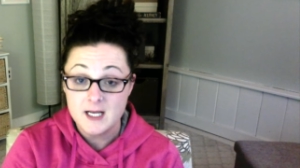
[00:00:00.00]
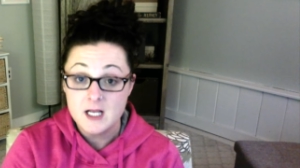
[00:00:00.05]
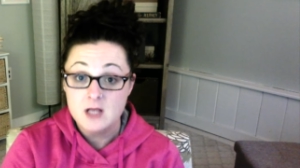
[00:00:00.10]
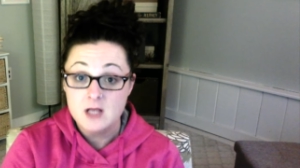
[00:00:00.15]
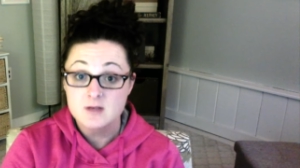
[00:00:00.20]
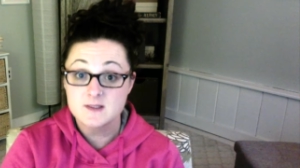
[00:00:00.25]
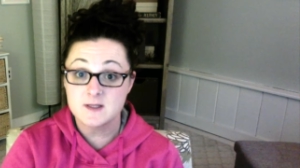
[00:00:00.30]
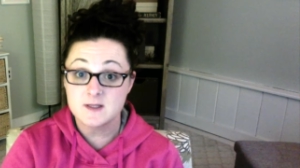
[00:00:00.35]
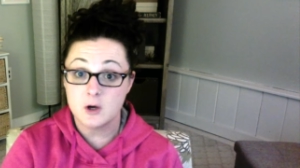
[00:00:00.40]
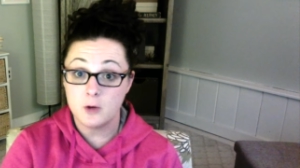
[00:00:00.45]

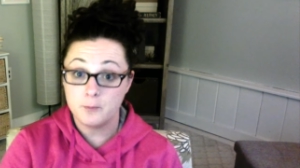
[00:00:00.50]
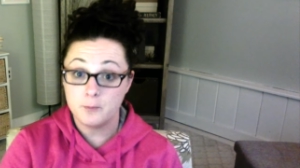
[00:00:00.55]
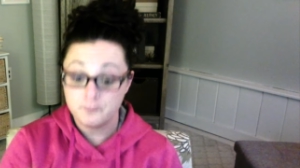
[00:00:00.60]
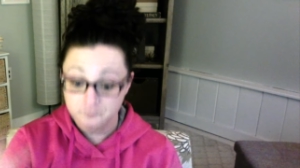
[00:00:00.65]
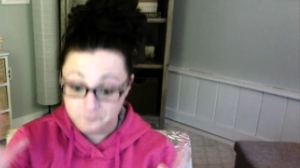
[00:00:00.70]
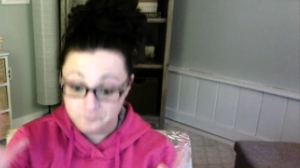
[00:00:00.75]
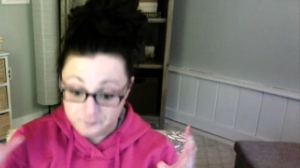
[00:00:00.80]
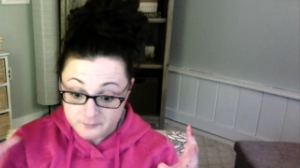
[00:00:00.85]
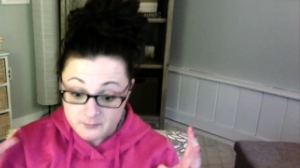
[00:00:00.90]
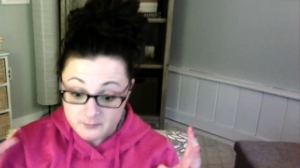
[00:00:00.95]
So
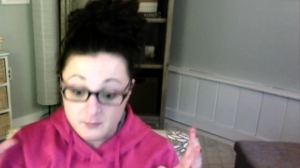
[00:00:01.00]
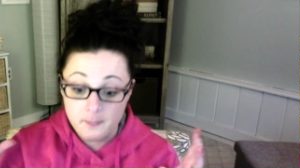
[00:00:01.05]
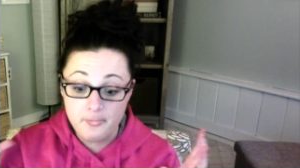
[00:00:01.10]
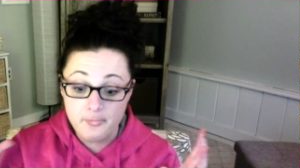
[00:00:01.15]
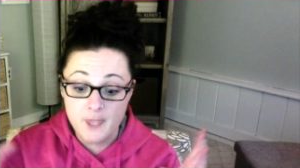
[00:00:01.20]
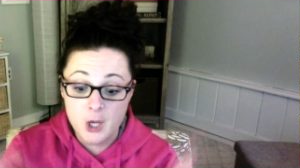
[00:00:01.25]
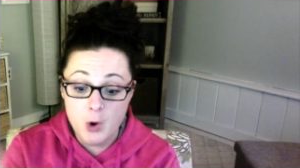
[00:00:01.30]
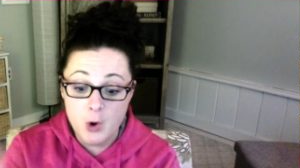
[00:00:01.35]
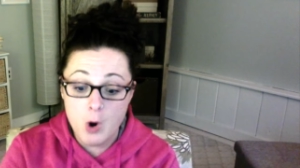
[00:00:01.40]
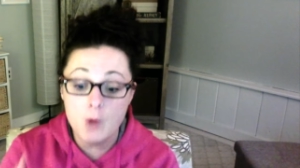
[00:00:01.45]

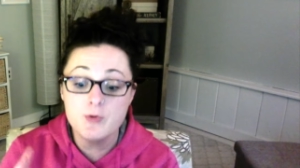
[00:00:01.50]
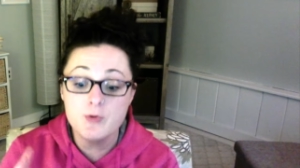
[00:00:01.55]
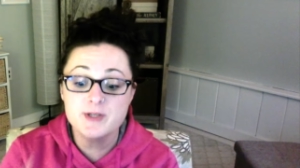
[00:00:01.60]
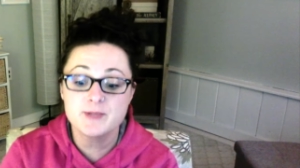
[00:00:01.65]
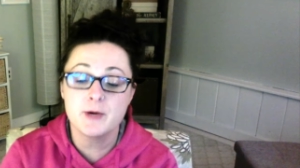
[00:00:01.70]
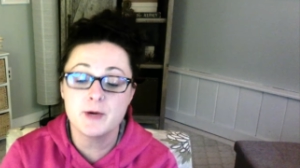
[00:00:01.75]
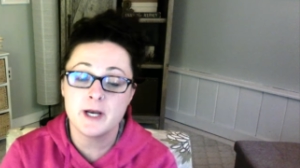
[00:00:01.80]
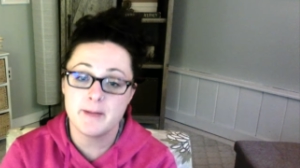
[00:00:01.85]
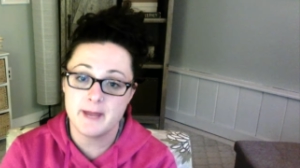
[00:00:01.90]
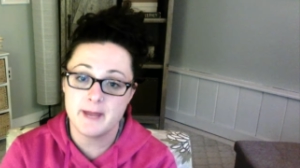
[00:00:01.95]
you always
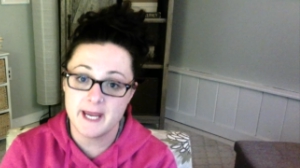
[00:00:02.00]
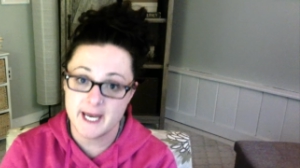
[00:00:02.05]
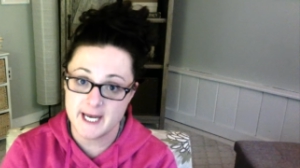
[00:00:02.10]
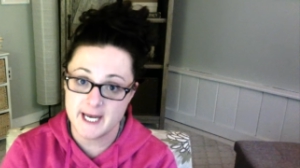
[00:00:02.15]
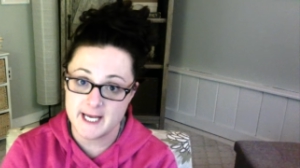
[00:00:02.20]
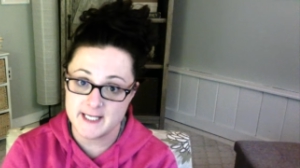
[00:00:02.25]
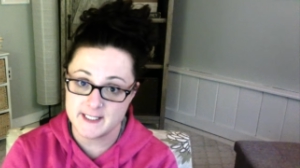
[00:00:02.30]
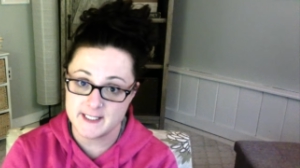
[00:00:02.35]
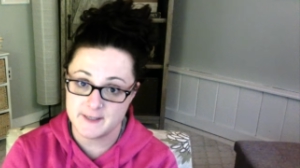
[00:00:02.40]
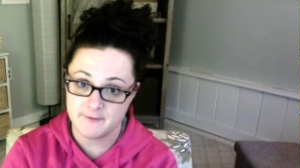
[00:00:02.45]
want to make it
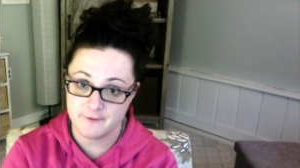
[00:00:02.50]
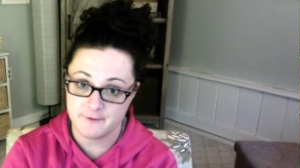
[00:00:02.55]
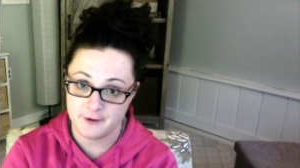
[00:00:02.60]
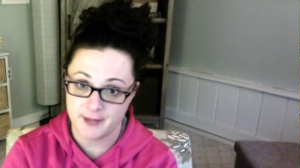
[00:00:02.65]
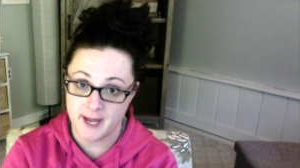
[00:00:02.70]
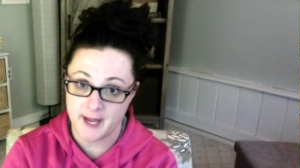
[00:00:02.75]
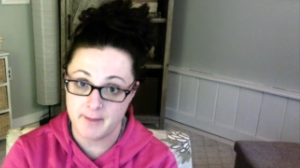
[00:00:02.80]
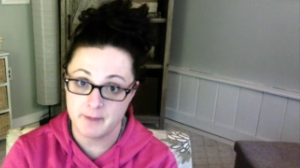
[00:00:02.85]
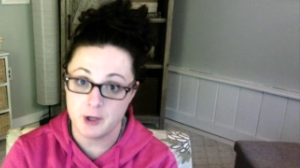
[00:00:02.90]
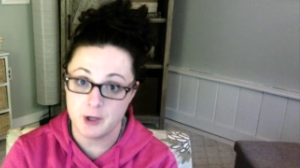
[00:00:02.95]
easy for
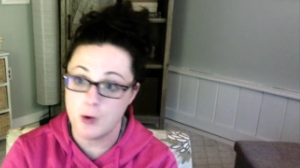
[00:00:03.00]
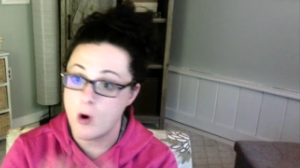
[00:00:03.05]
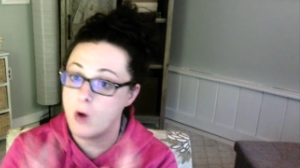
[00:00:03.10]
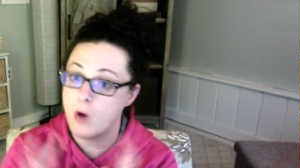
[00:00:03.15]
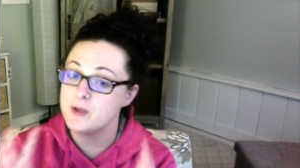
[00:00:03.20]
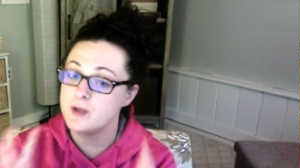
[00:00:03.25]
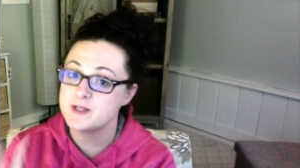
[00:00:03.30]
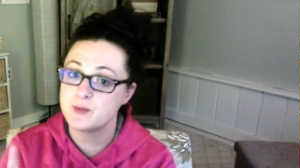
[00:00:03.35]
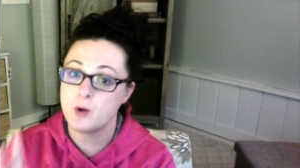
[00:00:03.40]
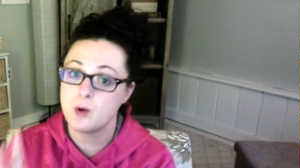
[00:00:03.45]
them. You
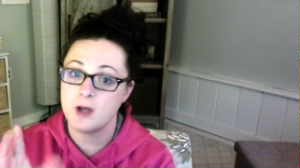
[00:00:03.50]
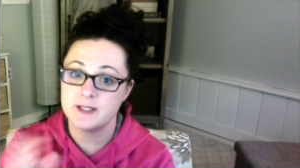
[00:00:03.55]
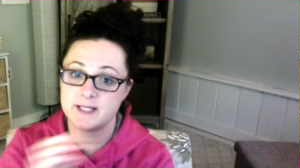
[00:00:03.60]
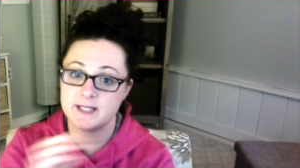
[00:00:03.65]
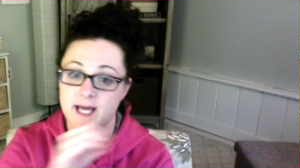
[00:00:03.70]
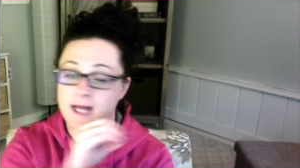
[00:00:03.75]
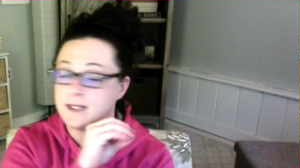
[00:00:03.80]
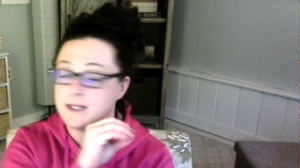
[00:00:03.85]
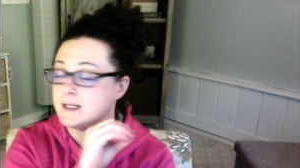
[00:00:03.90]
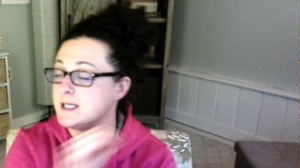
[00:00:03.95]
always want to
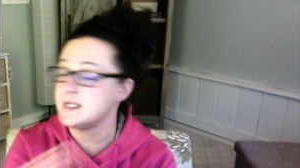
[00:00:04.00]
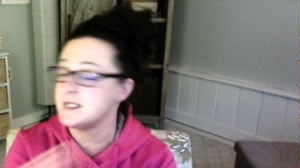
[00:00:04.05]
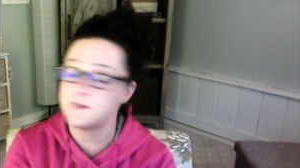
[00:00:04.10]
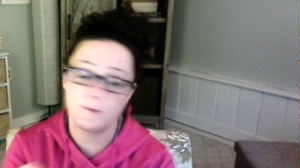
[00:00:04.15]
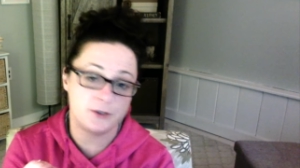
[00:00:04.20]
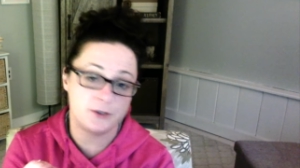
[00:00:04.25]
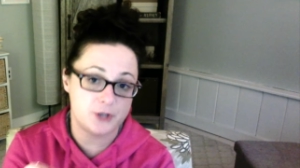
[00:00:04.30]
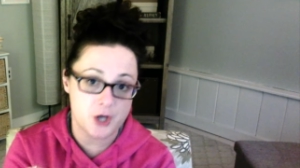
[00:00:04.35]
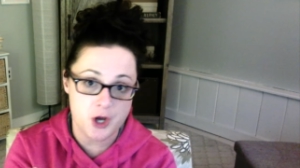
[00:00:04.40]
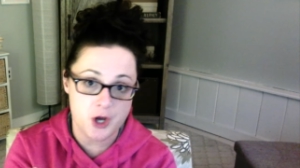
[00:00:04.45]
at least
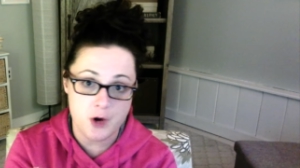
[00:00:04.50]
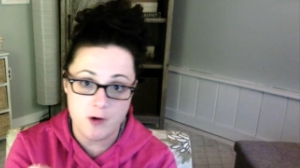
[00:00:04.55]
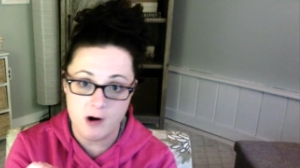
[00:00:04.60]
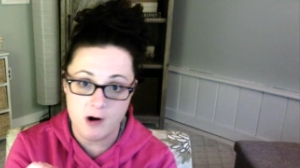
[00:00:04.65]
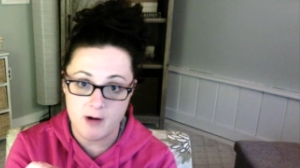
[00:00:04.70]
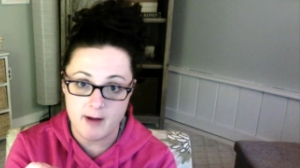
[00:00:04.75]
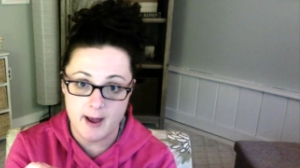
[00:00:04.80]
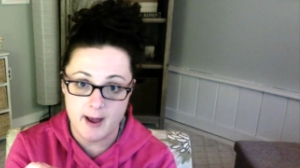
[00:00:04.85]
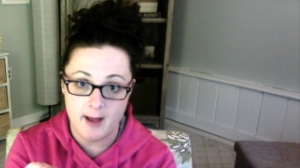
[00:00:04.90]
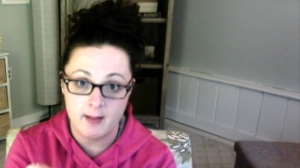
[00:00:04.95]
put the
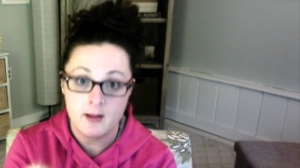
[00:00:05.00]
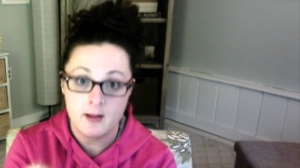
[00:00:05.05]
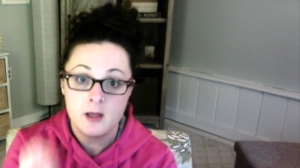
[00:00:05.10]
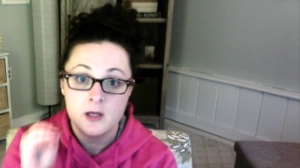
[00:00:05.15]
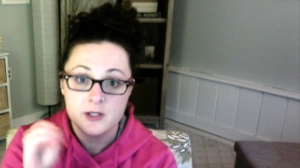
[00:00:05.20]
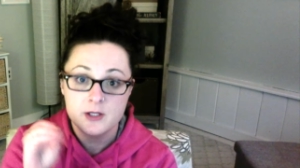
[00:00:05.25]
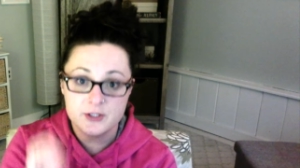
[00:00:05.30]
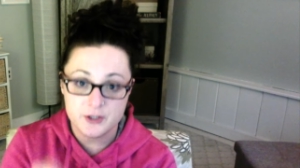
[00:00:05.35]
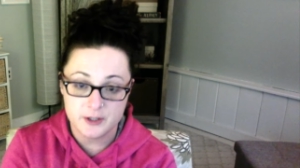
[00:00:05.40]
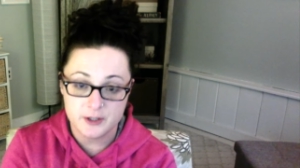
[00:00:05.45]
URL
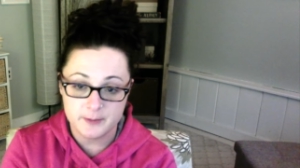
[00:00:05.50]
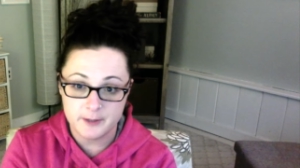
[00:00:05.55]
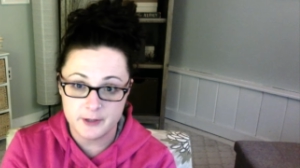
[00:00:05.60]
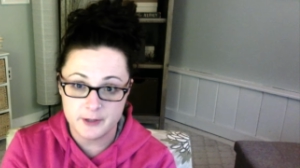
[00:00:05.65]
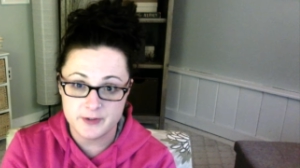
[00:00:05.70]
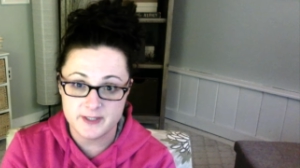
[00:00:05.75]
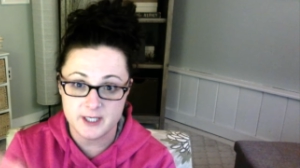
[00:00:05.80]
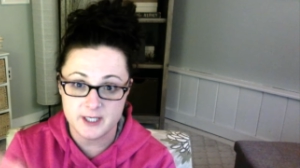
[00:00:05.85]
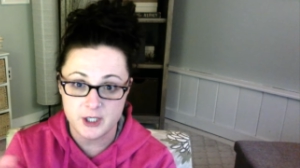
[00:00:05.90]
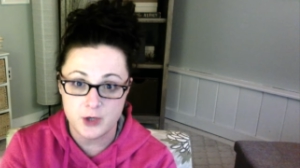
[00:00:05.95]
to the
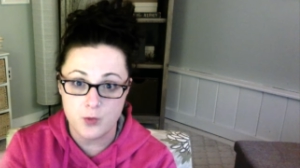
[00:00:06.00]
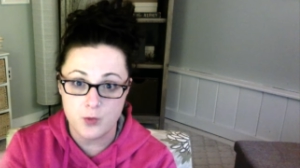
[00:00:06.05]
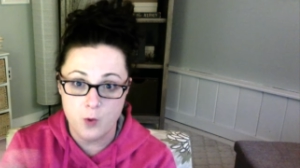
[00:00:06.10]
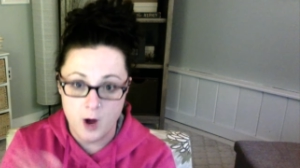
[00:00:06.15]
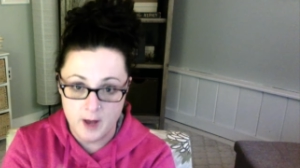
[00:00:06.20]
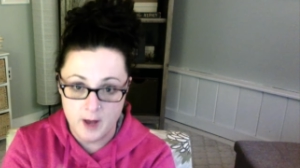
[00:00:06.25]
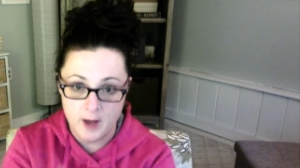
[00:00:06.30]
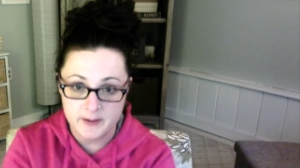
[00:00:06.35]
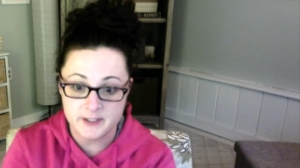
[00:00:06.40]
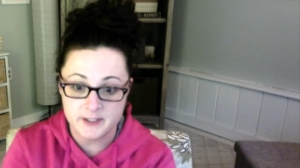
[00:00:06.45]
post that you
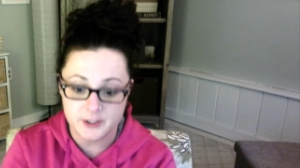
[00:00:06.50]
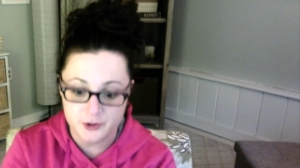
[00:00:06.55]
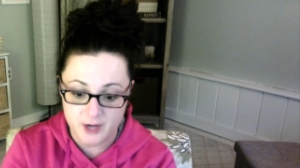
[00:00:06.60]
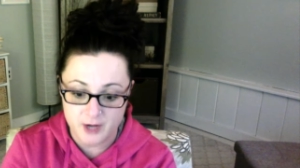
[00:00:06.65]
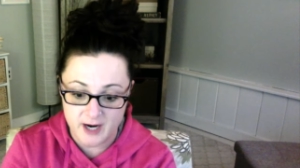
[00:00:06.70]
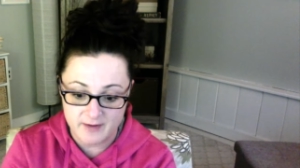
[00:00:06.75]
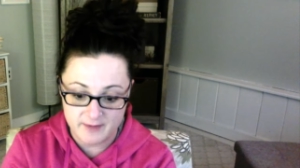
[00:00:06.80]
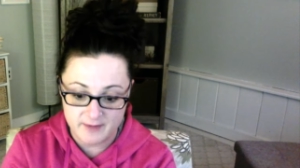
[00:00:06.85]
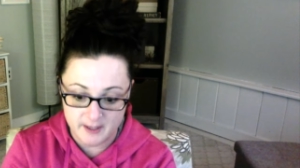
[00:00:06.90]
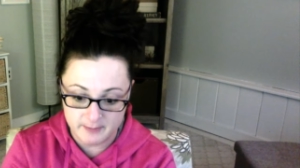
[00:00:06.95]
want to
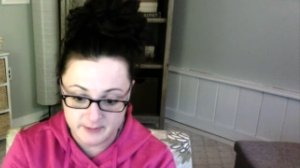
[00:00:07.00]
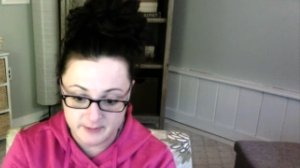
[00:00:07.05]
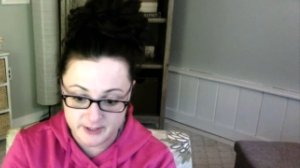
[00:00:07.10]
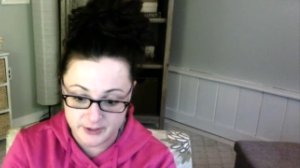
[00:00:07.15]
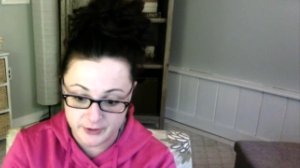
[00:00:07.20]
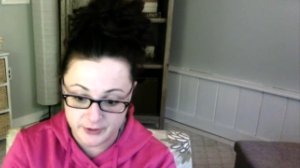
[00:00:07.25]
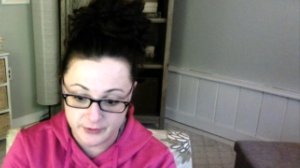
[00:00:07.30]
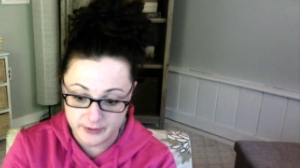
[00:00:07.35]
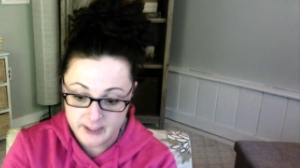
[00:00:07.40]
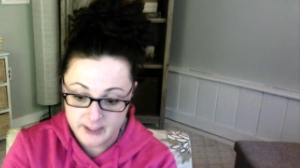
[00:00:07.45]
drive them to.